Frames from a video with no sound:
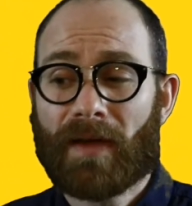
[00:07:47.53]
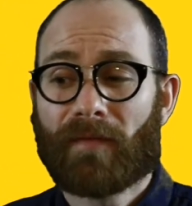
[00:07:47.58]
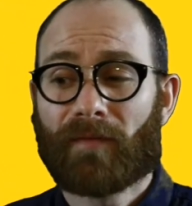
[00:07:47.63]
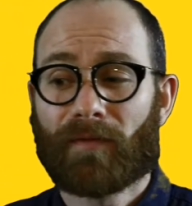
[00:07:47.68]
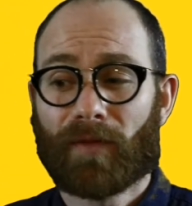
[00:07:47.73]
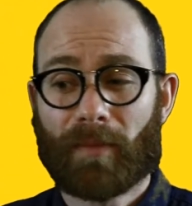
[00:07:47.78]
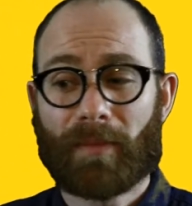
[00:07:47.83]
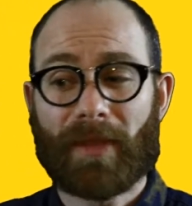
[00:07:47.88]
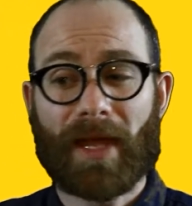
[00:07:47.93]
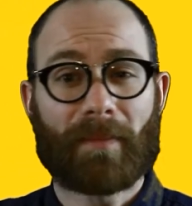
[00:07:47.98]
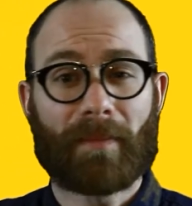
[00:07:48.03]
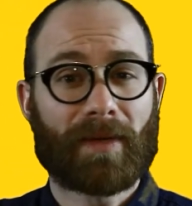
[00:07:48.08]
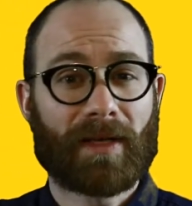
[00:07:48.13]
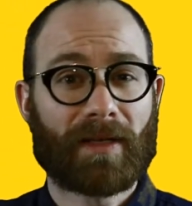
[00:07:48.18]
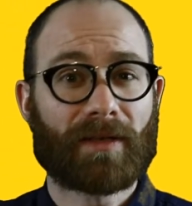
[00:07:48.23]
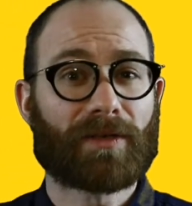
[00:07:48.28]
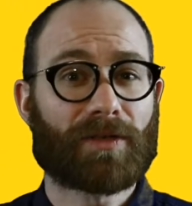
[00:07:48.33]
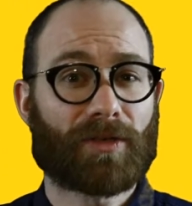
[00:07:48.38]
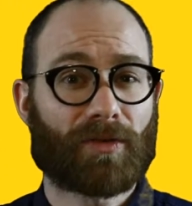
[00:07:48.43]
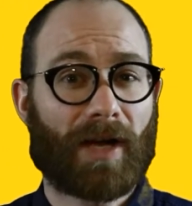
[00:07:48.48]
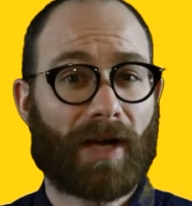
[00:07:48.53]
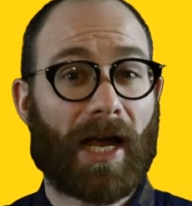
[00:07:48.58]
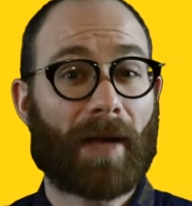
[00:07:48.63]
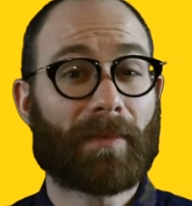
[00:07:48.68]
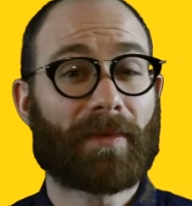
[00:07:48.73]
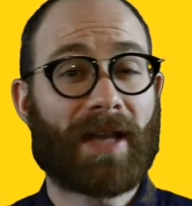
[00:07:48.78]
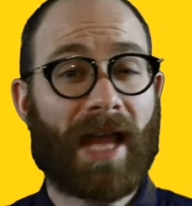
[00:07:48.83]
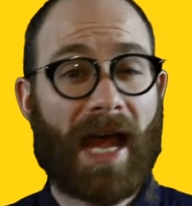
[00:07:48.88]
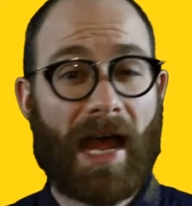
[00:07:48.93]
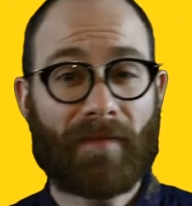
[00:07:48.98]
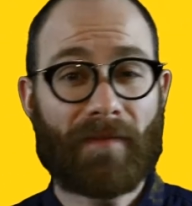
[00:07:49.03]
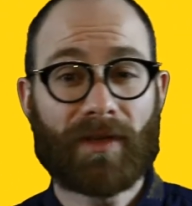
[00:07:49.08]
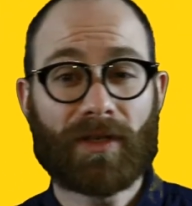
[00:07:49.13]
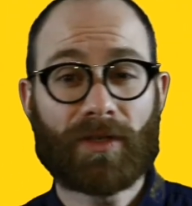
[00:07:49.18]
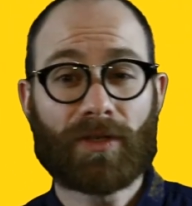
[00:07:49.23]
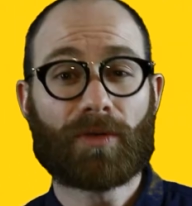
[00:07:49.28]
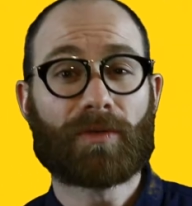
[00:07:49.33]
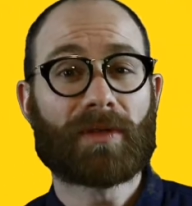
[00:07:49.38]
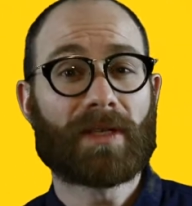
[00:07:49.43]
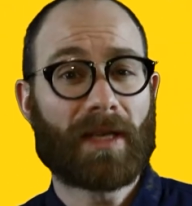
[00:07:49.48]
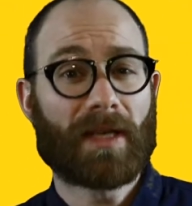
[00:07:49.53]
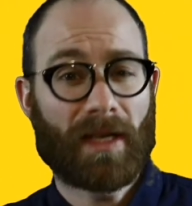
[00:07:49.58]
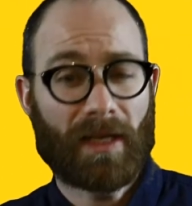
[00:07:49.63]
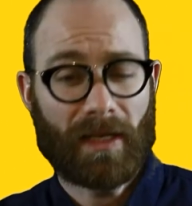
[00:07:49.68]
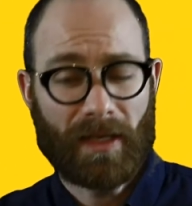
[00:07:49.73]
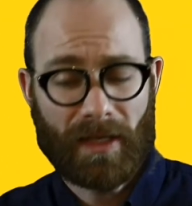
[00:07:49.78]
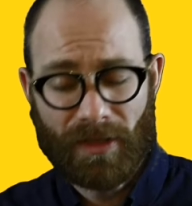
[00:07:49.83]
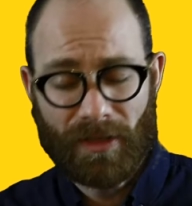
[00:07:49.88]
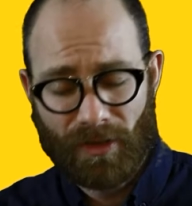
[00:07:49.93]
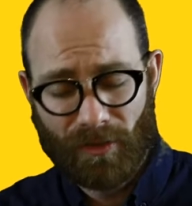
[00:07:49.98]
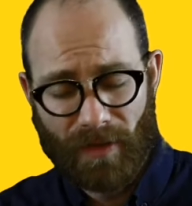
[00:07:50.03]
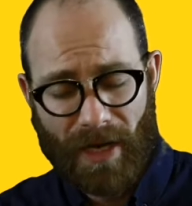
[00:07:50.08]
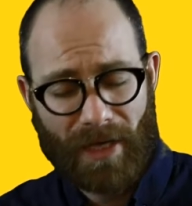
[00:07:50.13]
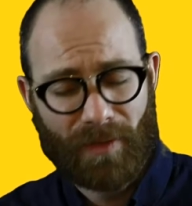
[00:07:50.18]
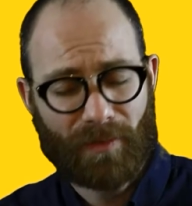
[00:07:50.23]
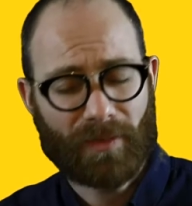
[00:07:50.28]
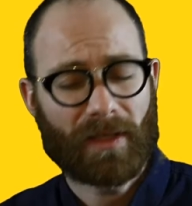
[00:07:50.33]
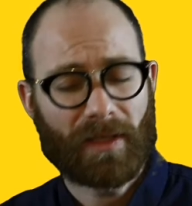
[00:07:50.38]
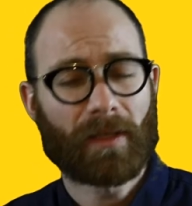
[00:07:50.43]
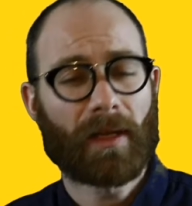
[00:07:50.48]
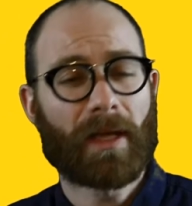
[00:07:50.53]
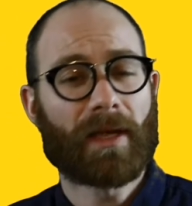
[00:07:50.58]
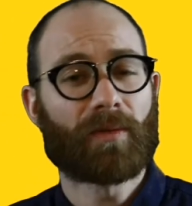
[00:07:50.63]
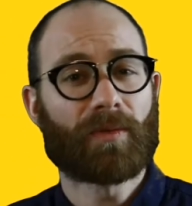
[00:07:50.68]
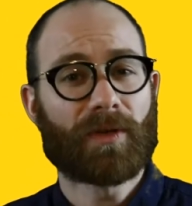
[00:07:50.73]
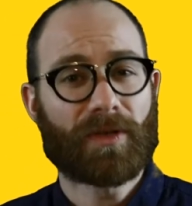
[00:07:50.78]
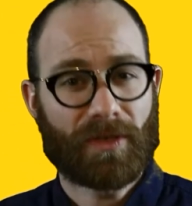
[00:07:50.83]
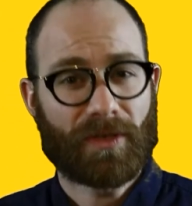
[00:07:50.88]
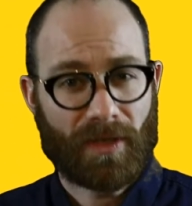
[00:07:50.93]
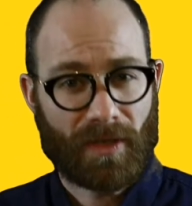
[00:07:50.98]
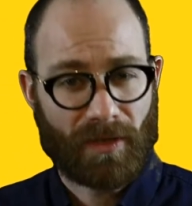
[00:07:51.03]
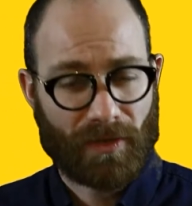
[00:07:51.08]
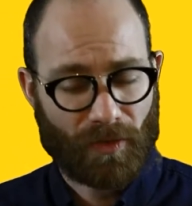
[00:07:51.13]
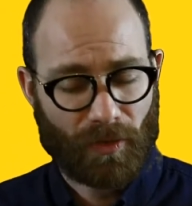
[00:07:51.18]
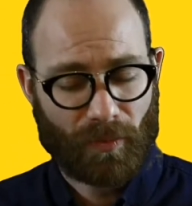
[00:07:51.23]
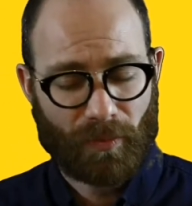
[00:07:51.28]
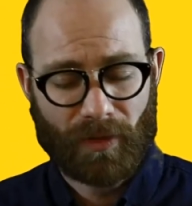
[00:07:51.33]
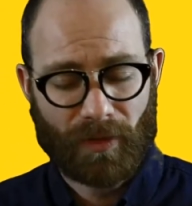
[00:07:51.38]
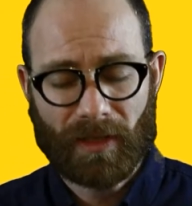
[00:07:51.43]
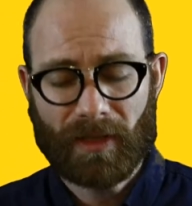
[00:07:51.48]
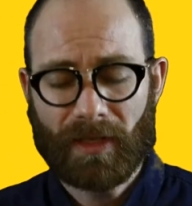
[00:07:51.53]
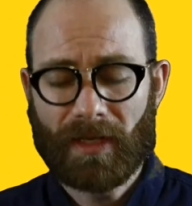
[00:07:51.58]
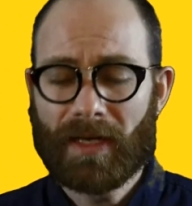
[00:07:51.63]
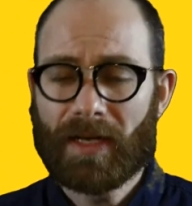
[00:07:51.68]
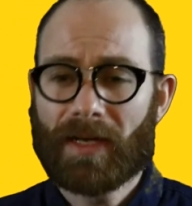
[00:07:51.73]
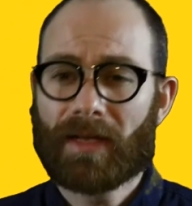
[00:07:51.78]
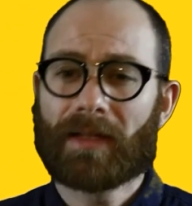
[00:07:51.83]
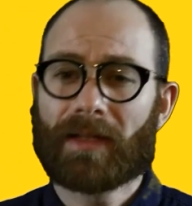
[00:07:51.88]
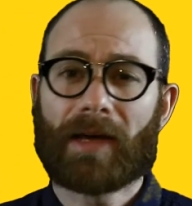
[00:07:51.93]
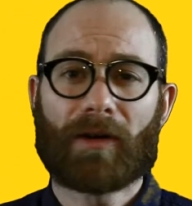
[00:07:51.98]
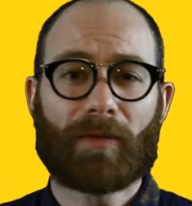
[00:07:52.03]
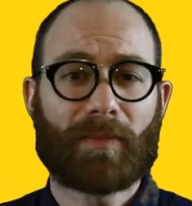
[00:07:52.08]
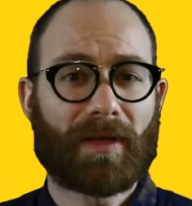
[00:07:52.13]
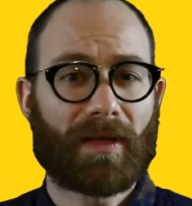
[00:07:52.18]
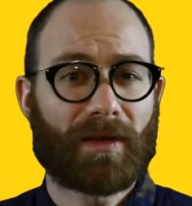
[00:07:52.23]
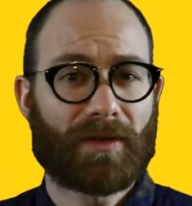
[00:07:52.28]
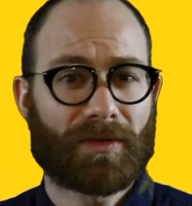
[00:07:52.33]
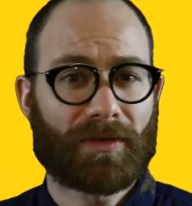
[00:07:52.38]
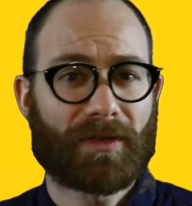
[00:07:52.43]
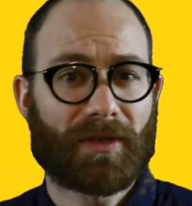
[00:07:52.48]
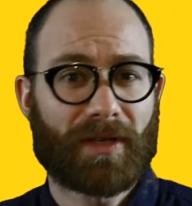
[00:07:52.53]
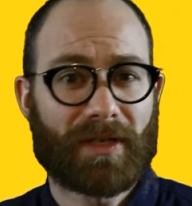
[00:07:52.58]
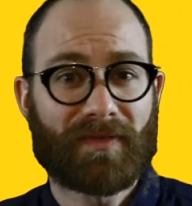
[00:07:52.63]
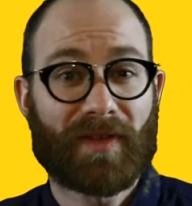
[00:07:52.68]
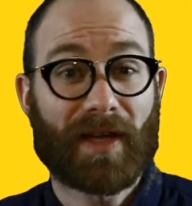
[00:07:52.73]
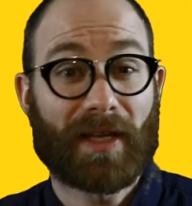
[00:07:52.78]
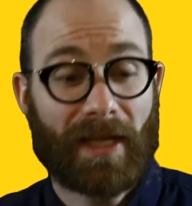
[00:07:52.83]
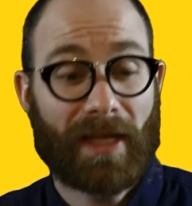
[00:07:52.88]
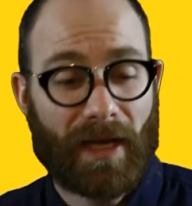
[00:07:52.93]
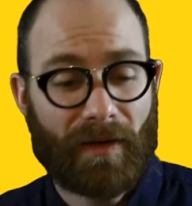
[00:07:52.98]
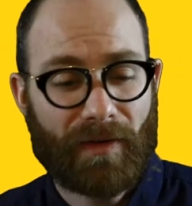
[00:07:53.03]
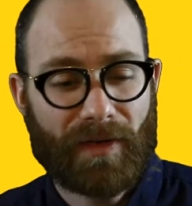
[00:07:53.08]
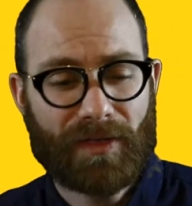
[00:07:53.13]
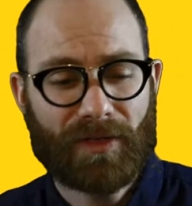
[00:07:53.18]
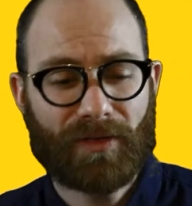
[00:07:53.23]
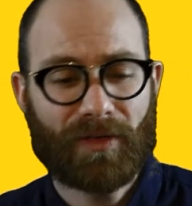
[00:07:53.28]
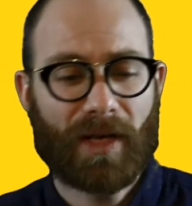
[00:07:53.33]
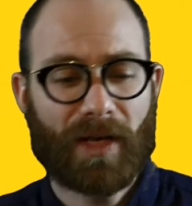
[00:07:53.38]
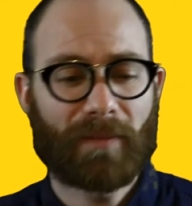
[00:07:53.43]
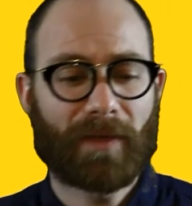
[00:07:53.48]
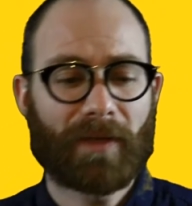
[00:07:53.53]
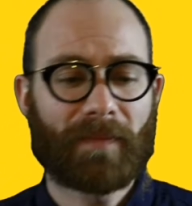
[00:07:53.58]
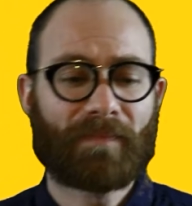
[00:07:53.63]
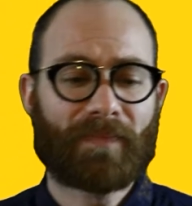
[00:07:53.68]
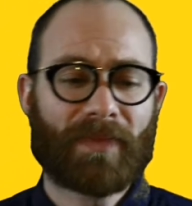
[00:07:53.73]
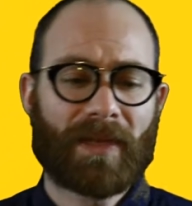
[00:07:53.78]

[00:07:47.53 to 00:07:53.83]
from that being described and having to interact with the language and interpret. That would be understood as vicarious trauma.